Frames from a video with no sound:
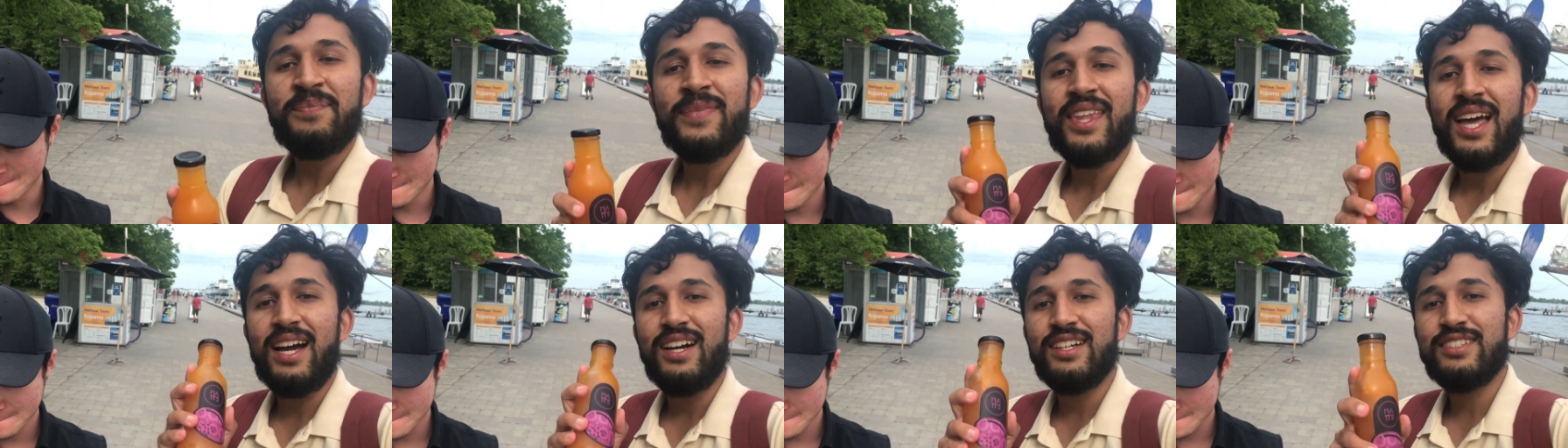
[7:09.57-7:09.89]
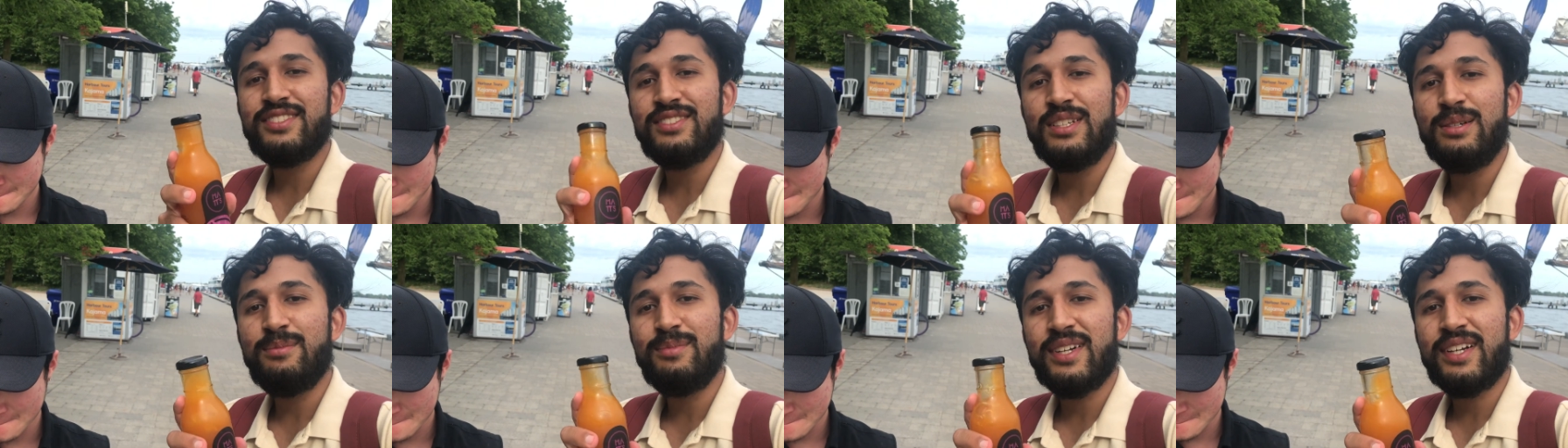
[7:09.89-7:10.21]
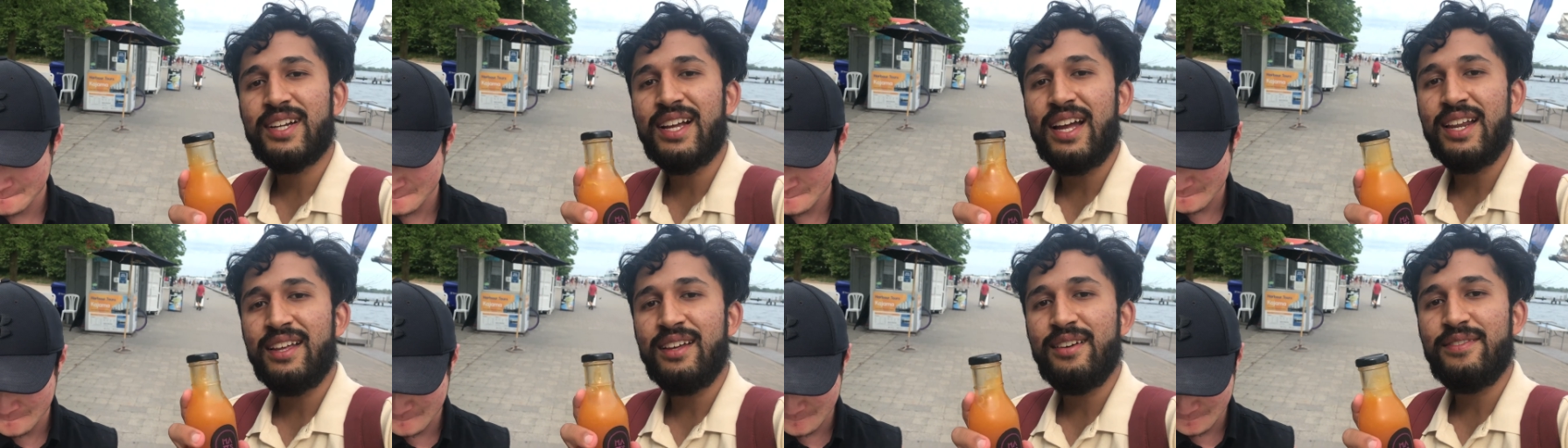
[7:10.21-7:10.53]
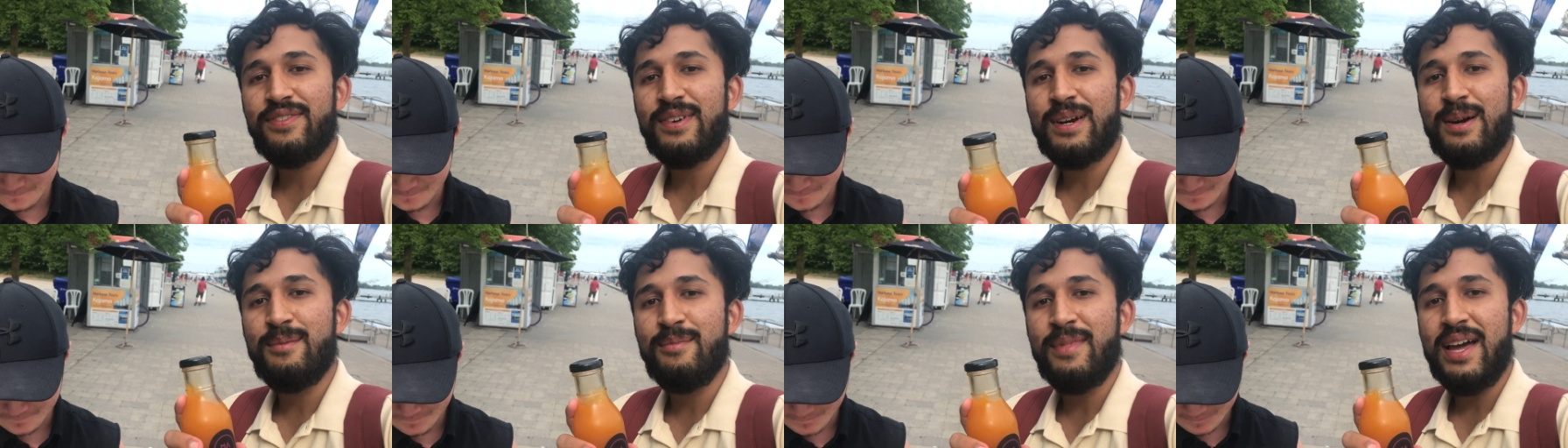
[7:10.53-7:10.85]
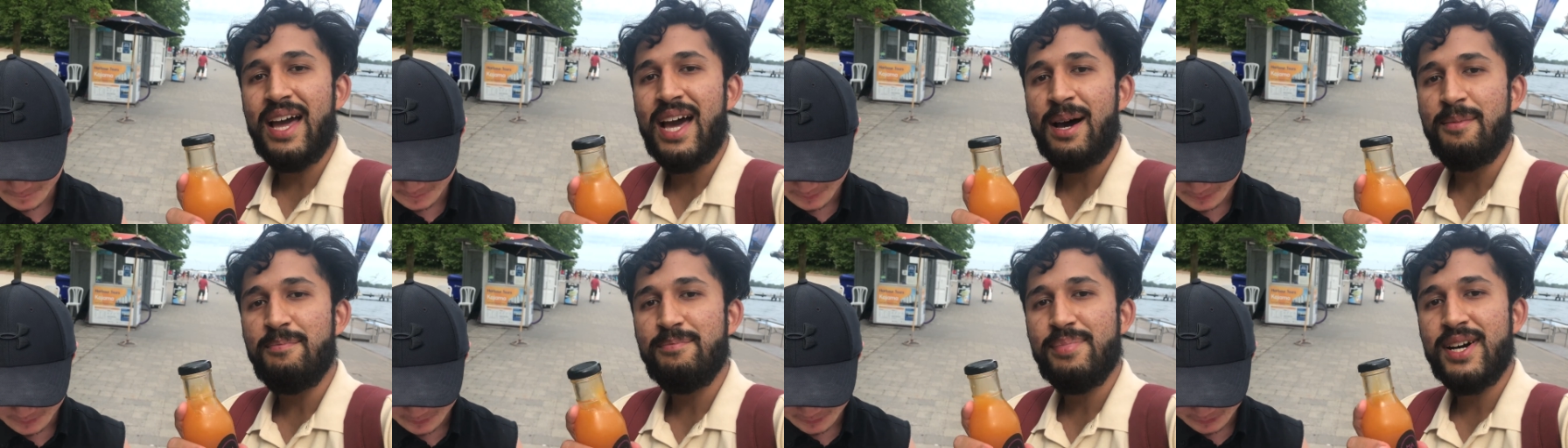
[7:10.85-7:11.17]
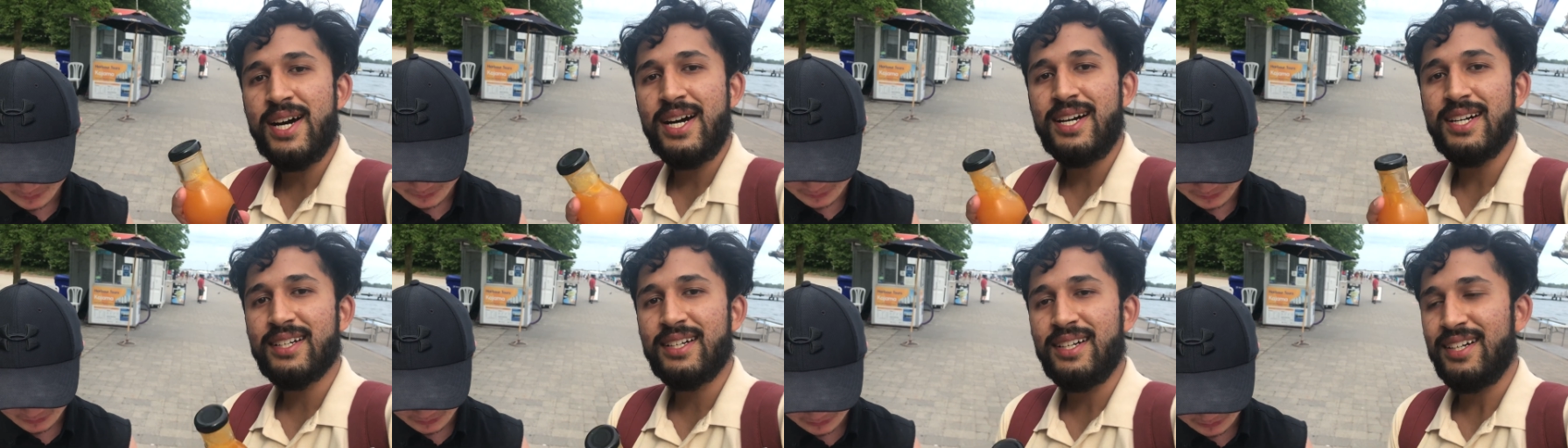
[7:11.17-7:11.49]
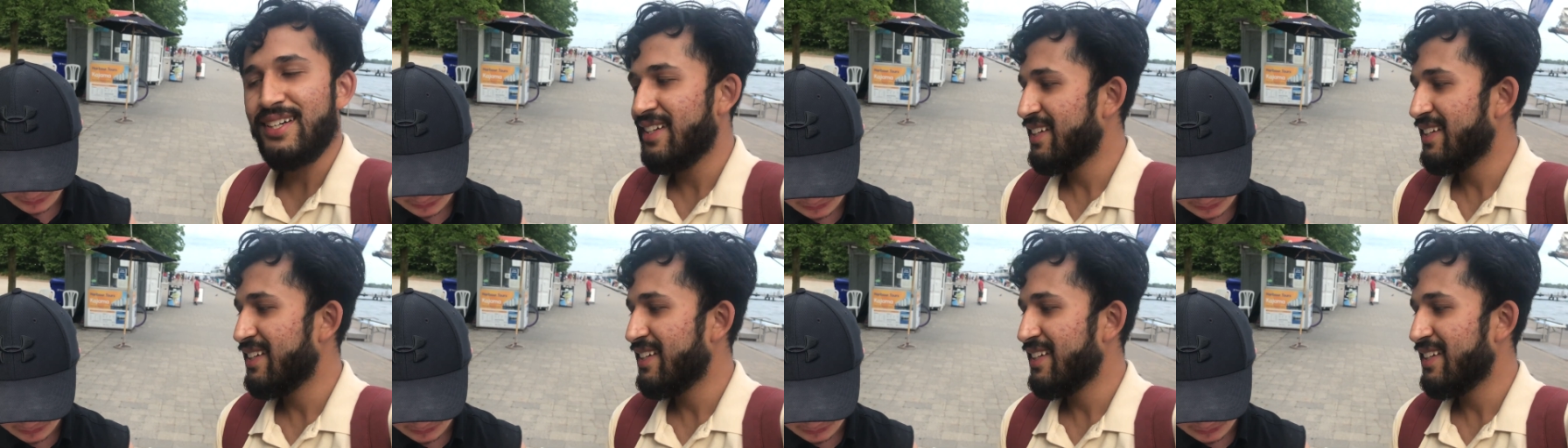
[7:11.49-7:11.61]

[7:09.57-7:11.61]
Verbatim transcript: I assume they're getting it from Ampac.